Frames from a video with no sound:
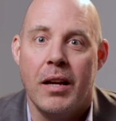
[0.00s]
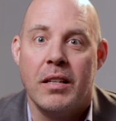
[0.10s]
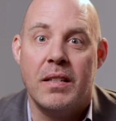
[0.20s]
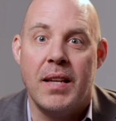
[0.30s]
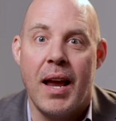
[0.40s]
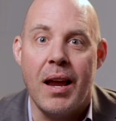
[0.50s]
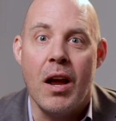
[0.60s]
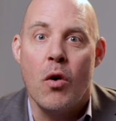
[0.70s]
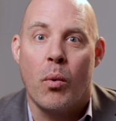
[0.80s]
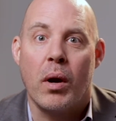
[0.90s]
Today,
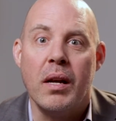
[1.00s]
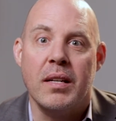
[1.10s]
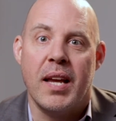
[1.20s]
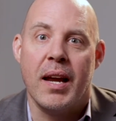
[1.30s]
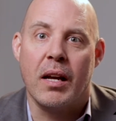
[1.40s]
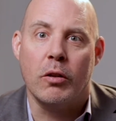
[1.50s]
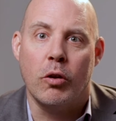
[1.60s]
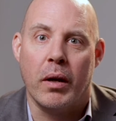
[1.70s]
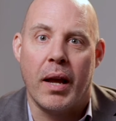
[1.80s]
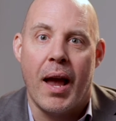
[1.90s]
we're going to take a
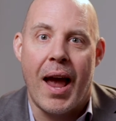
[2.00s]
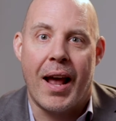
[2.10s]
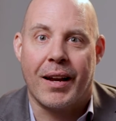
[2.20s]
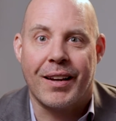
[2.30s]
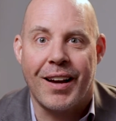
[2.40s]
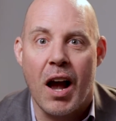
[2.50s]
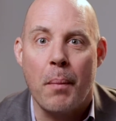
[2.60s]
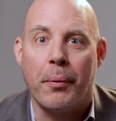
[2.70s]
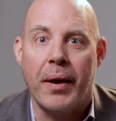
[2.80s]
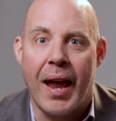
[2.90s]
look at a
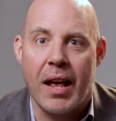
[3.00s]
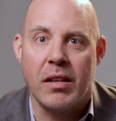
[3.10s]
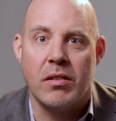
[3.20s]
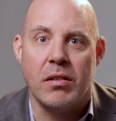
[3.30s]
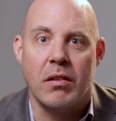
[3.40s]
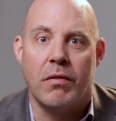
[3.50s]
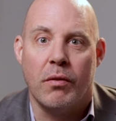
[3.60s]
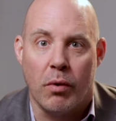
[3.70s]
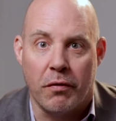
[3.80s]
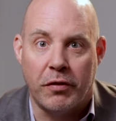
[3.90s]
comprehensive
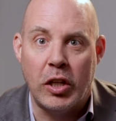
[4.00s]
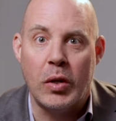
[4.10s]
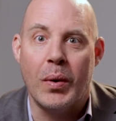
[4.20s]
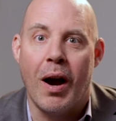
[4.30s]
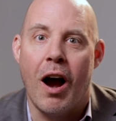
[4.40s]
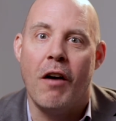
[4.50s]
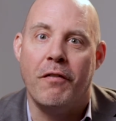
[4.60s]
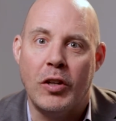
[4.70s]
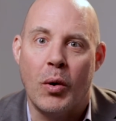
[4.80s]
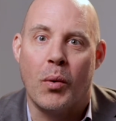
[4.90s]
review of
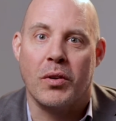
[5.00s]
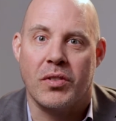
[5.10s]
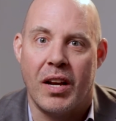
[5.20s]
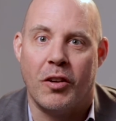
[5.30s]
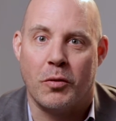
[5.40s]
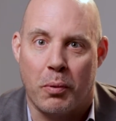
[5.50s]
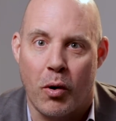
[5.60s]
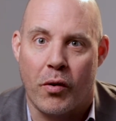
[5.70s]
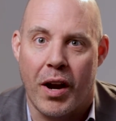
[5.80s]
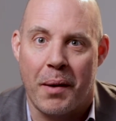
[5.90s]
your sales
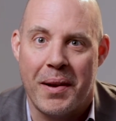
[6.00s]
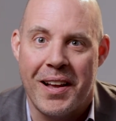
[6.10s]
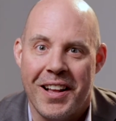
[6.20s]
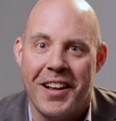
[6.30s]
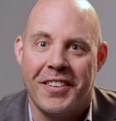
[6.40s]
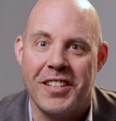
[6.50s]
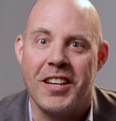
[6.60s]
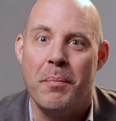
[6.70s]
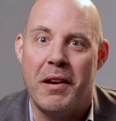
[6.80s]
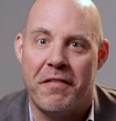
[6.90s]
program. This
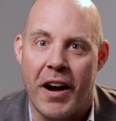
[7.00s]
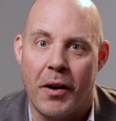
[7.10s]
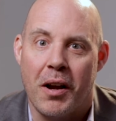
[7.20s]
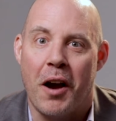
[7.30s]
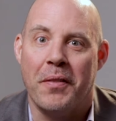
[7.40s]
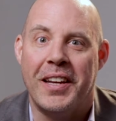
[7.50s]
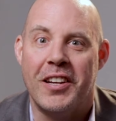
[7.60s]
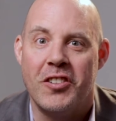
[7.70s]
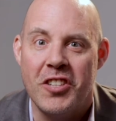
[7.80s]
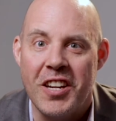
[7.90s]
can be found on the
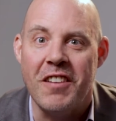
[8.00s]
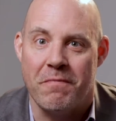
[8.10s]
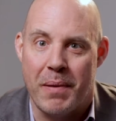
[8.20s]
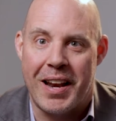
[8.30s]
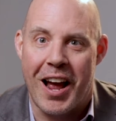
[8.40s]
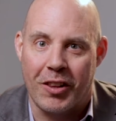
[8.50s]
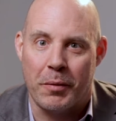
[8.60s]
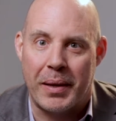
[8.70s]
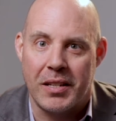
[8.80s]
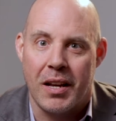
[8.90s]
achievement
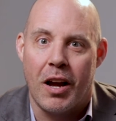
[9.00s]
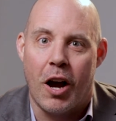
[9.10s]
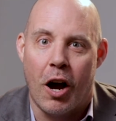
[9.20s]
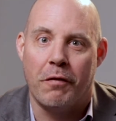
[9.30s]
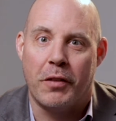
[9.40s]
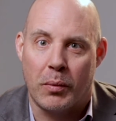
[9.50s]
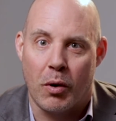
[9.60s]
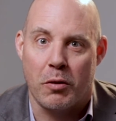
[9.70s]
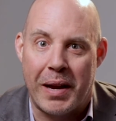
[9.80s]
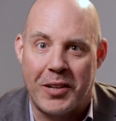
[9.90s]
element of the
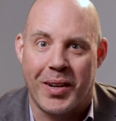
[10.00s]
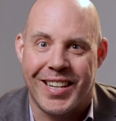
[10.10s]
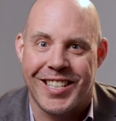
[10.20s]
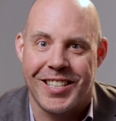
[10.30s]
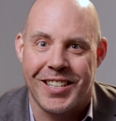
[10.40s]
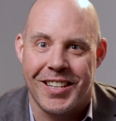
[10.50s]
Growth Matrix.